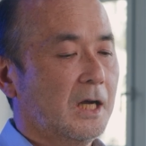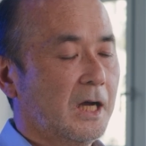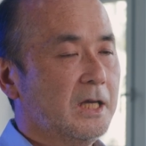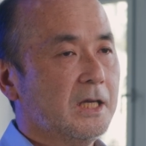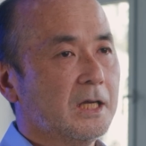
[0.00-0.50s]

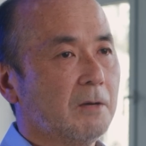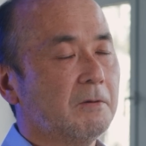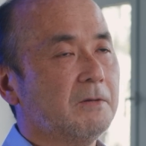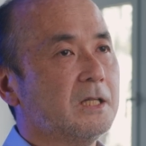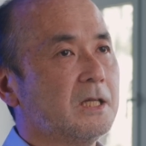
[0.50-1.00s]
high
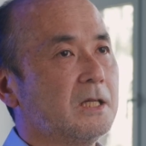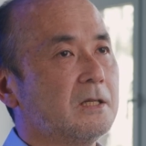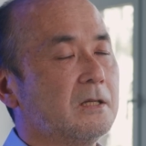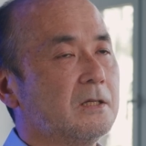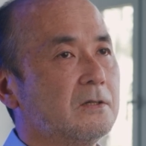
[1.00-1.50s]
capability
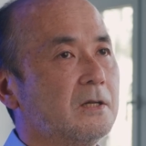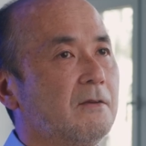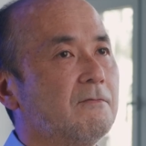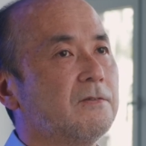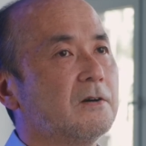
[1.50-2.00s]
to
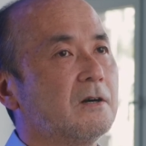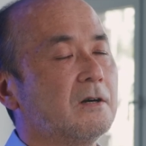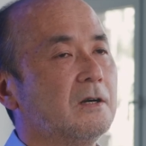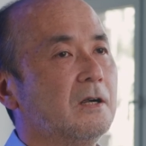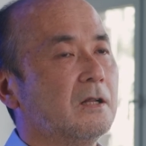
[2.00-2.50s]
infer